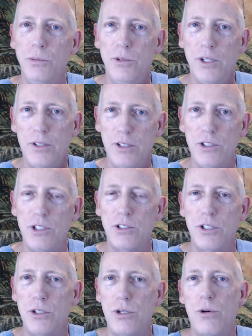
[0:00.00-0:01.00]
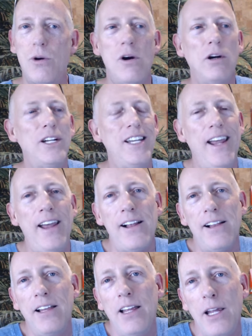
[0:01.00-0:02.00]
that this is a strong
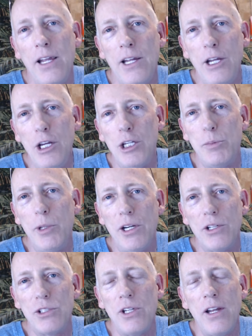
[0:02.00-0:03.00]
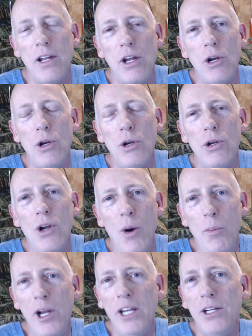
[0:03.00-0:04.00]
tell is because
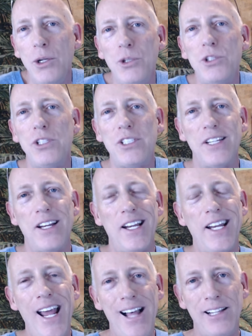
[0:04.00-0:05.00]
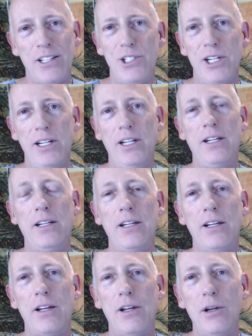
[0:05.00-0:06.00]
nobody uses an analogy
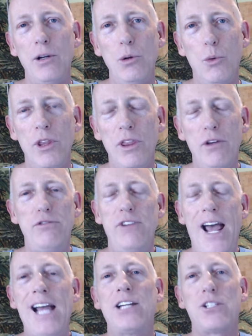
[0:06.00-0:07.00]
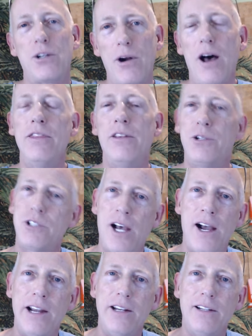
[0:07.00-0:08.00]
when the facts are on their
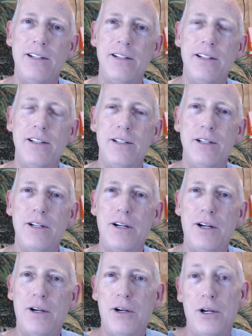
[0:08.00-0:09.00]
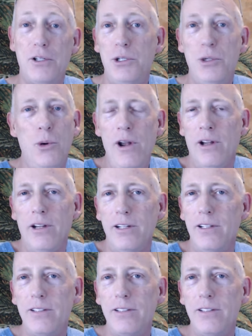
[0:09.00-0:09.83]
side. Because you wouldn't.